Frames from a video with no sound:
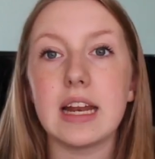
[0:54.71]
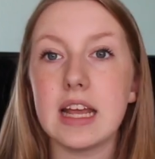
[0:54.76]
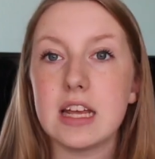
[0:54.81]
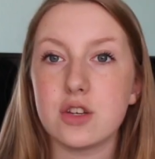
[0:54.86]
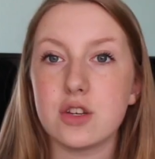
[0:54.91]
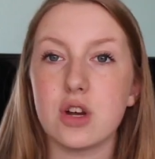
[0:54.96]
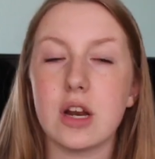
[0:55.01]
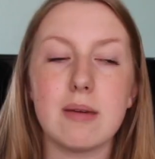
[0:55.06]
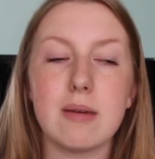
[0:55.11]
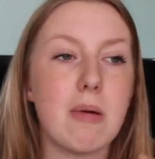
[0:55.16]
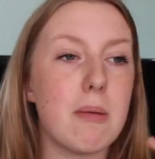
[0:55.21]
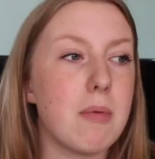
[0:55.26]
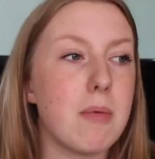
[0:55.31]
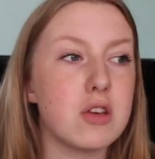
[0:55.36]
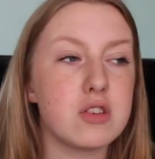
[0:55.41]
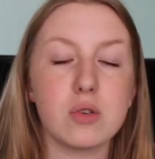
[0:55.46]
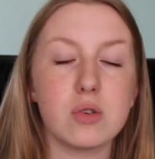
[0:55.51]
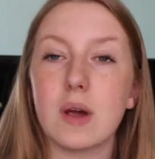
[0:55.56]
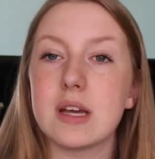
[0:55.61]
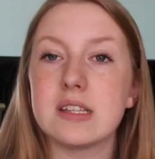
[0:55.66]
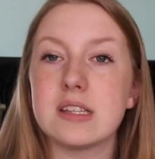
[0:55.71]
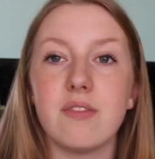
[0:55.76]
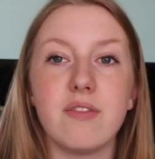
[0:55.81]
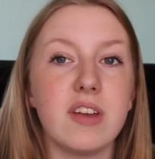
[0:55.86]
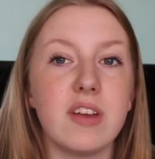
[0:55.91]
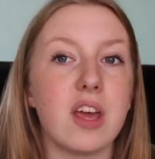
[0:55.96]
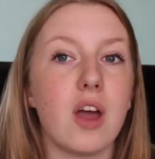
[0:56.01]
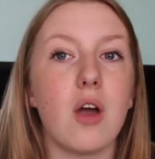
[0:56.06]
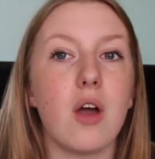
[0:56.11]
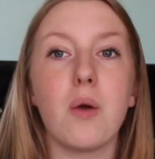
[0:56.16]
Literally my most requested
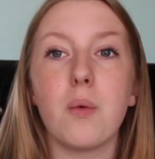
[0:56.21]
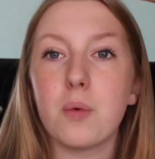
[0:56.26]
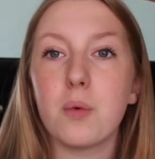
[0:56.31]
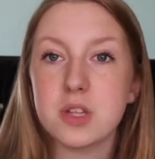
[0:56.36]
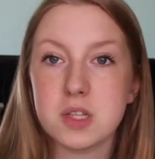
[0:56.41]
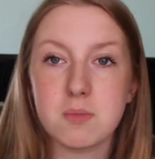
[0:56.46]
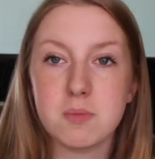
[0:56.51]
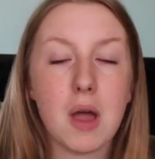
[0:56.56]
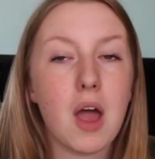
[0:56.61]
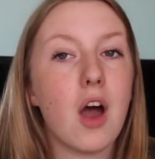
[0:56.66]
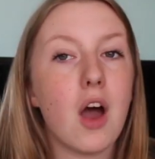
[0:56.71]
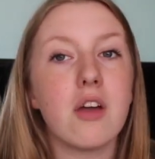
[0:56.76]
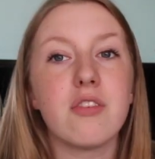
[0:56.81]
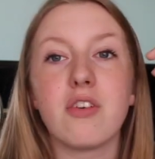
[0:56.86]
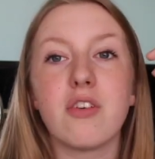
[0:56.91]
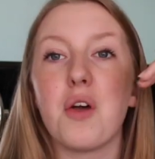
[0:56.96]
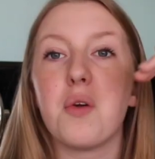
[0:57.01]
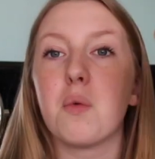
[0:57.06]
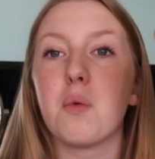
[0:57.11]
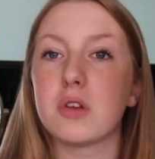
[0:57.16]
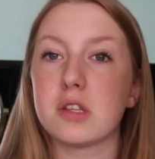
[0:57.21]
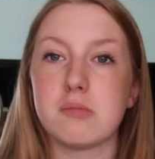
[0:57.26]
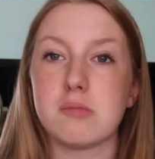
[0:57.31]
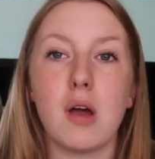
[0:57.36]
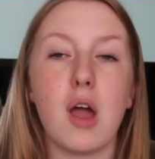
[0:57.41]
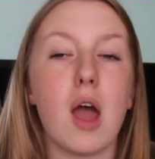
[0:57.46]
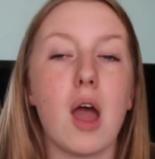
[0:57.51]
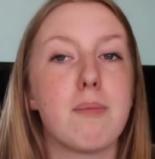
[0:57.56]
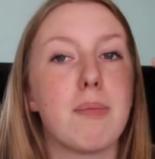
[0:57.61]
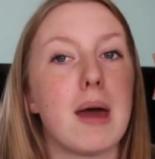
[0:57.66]
video, what's my iPhone, what's
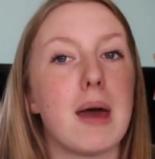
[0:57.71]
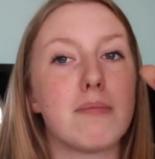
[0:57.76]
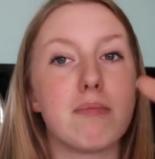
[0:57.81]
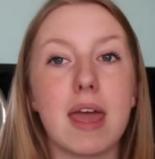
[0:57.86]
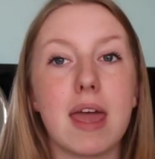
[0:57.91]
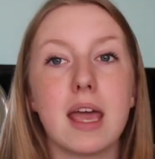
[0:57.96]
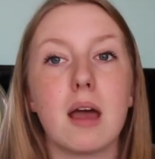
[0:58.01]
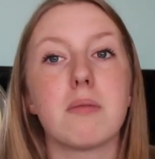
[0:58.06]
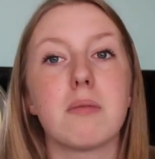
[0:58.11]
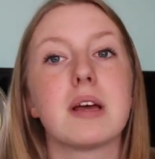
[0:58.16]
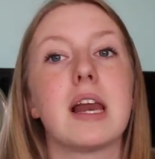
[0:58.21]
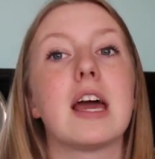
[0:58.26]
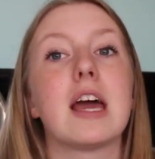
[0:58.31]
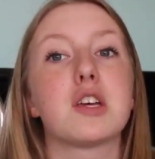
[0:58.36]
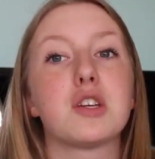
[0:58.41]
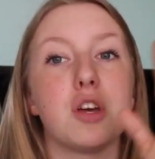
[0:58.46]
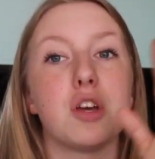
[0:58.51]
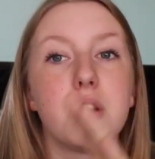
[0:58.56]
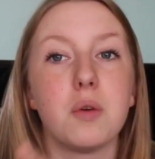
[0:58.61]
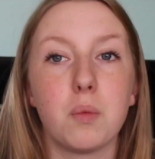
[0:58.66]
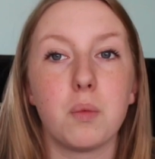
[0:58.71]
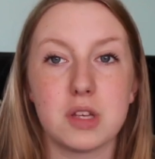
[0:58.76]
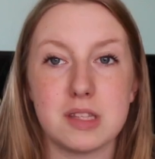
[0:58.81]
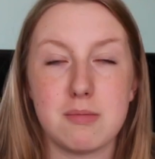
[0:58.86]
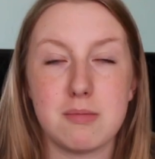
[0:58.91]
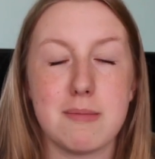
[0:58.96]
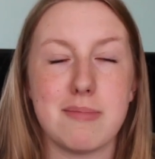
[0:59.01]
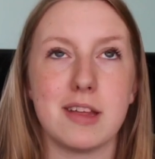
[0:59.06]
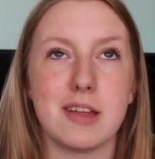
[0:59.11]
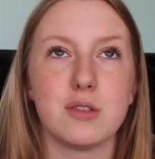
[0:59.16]
my iPad makeup collection,
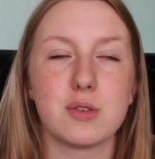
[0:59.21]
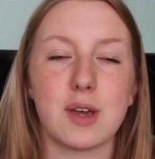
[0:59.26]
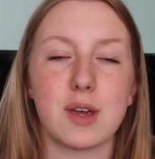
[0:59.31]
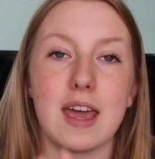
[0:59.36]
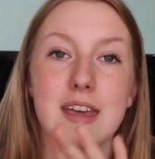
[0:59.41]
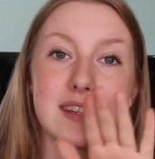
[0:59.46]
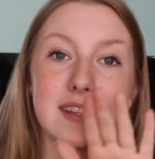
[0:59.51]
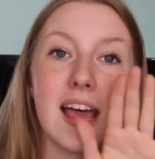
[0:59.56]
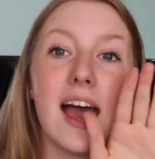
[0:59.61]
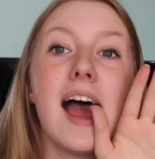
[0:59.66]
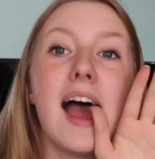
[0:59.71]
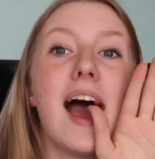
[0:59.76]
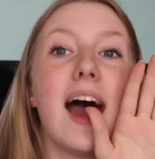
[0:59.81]
what's my pencil case.